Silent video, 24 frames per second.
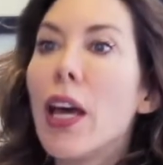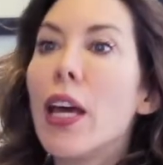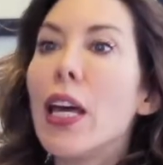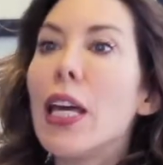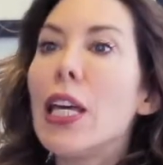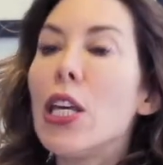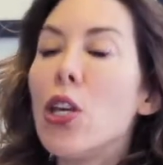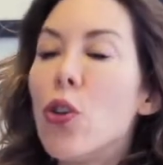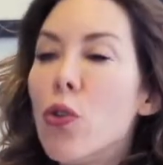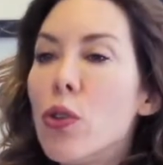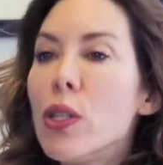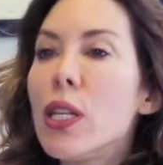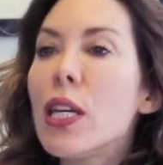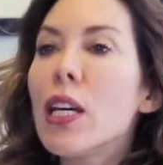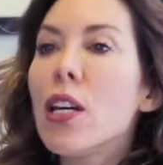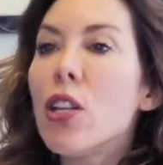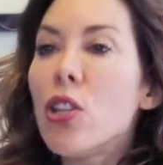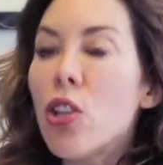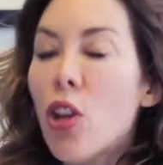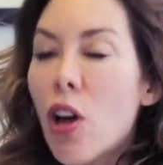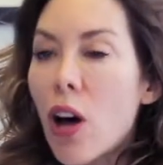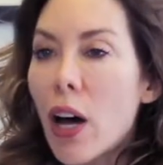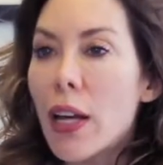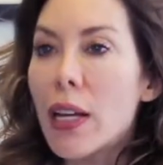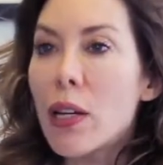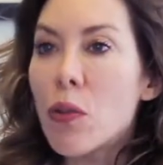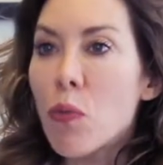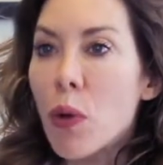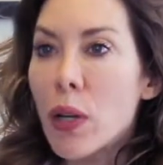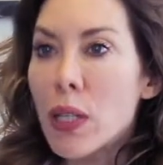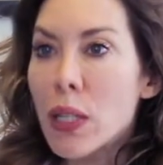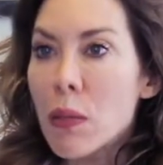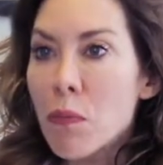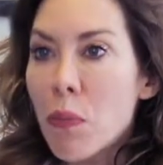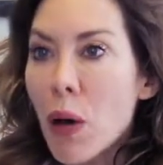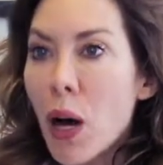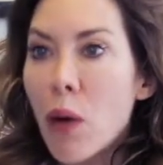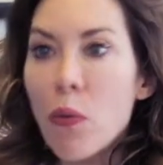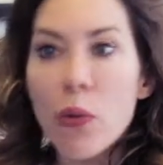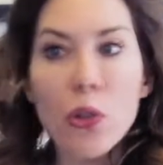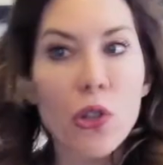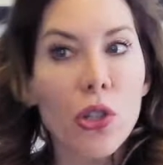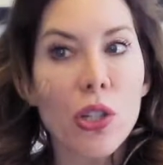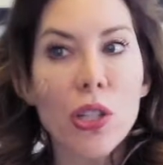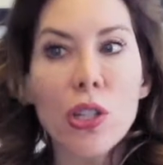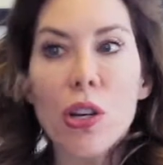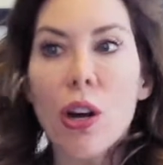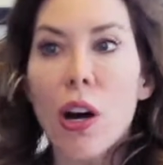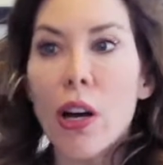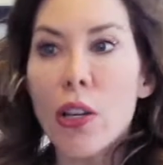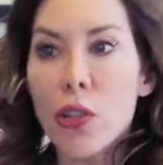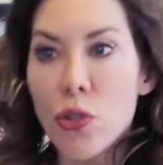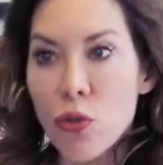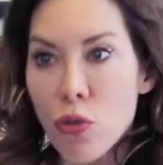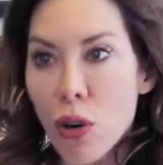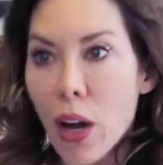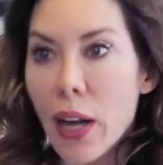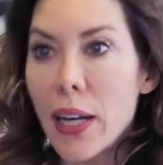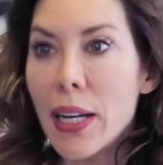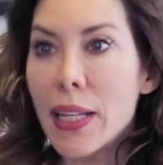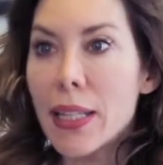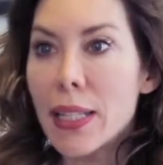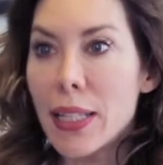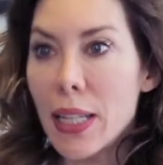Using a lot in one spot will just cause dryness